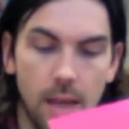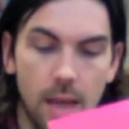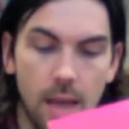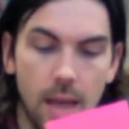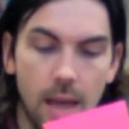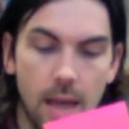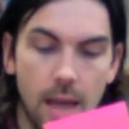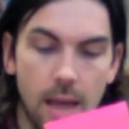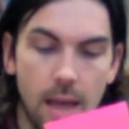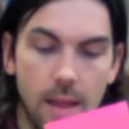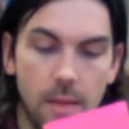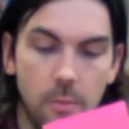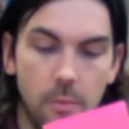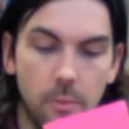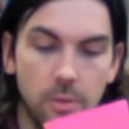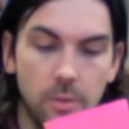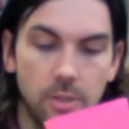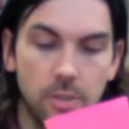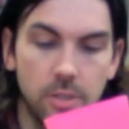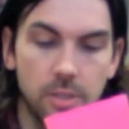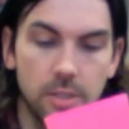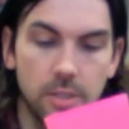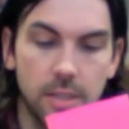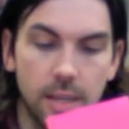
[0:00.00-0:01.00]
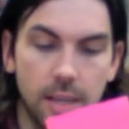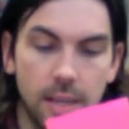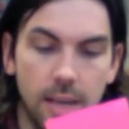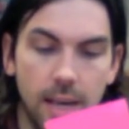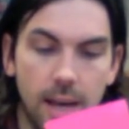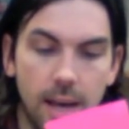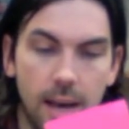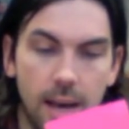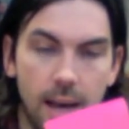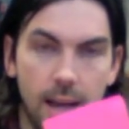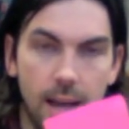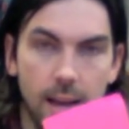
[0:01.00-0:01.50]
and then we're just going to
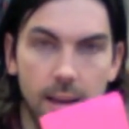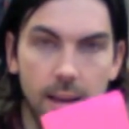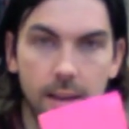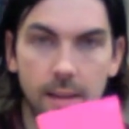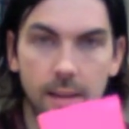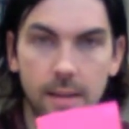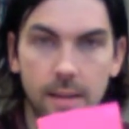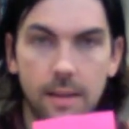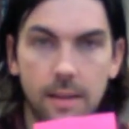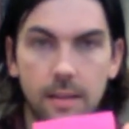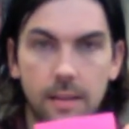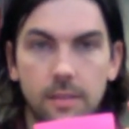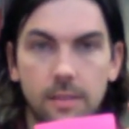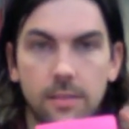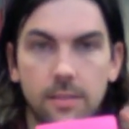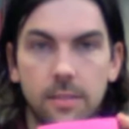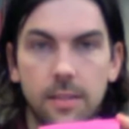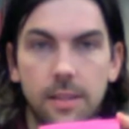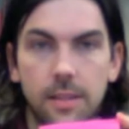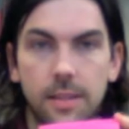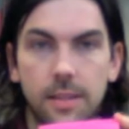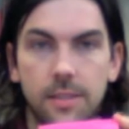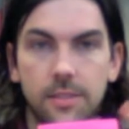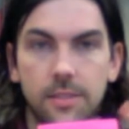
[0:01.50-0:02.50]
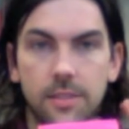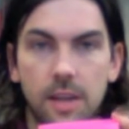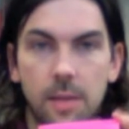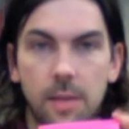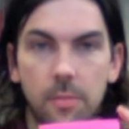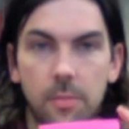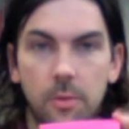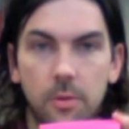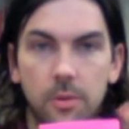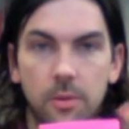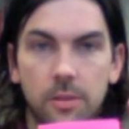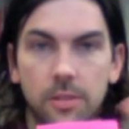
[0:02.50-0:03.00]
cut to this
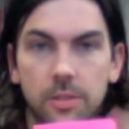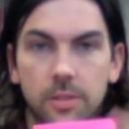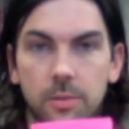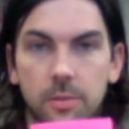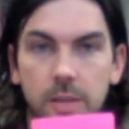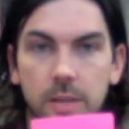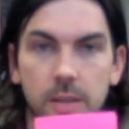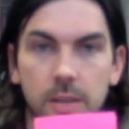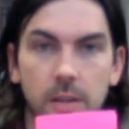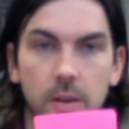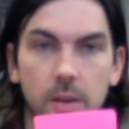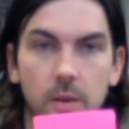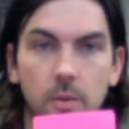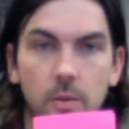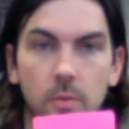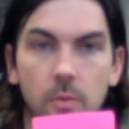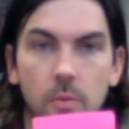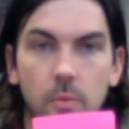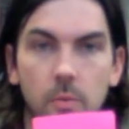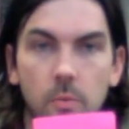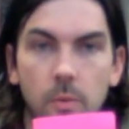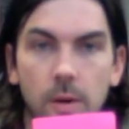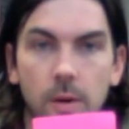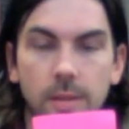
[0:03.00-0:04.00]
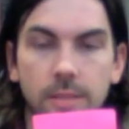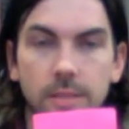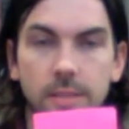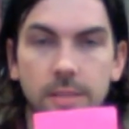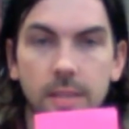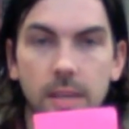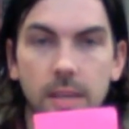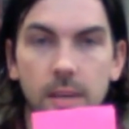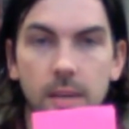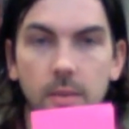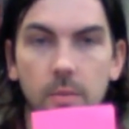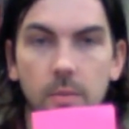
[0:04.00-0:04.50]
top corner. So we're going to go
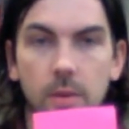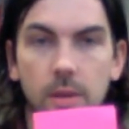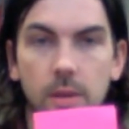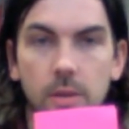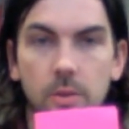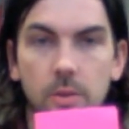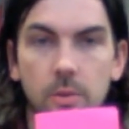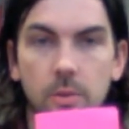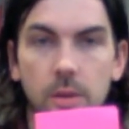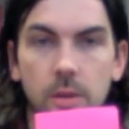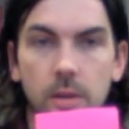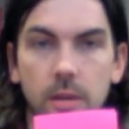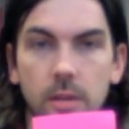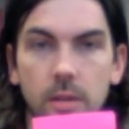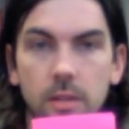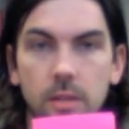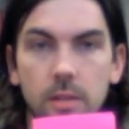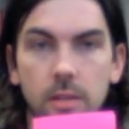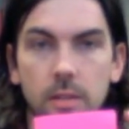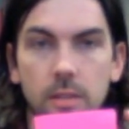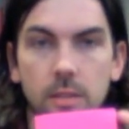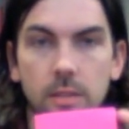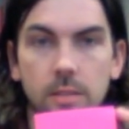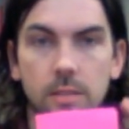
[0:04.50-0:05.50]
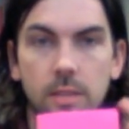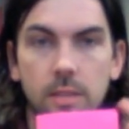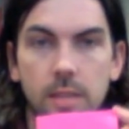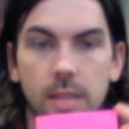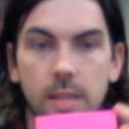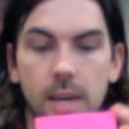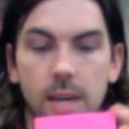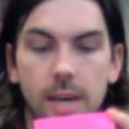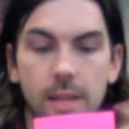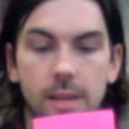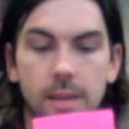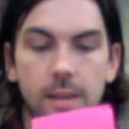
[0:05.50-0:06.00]
one corner to
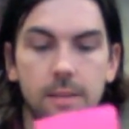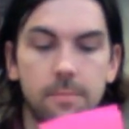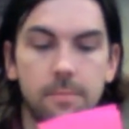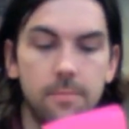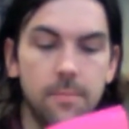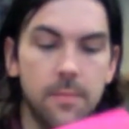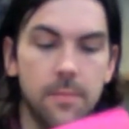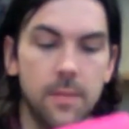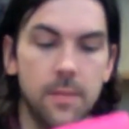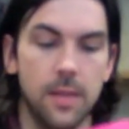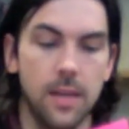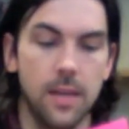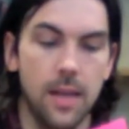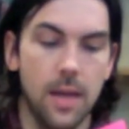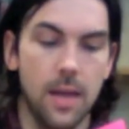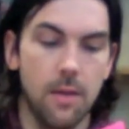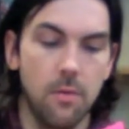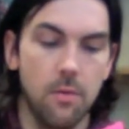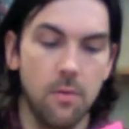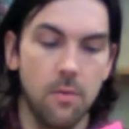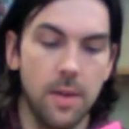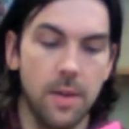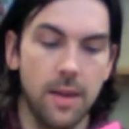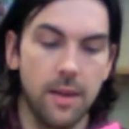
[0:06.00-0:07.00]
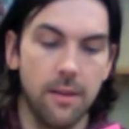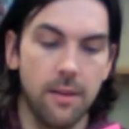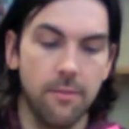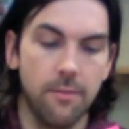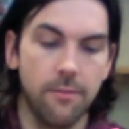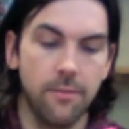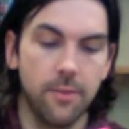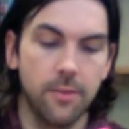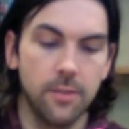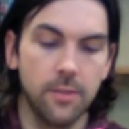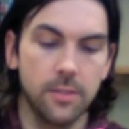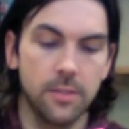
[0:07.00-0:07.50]
the other. And we'll make our
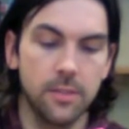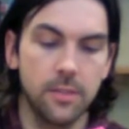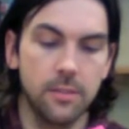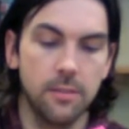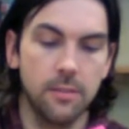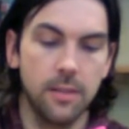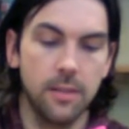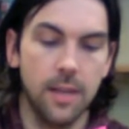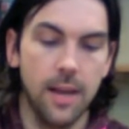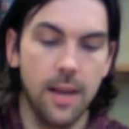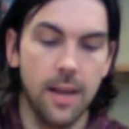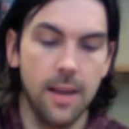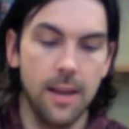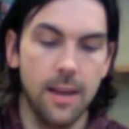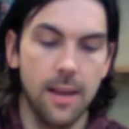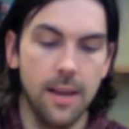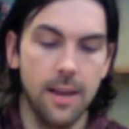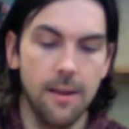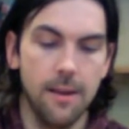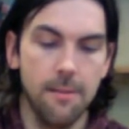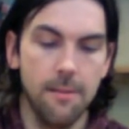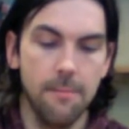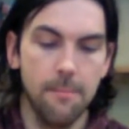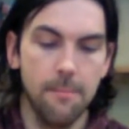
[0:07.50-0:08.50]
first little cut here.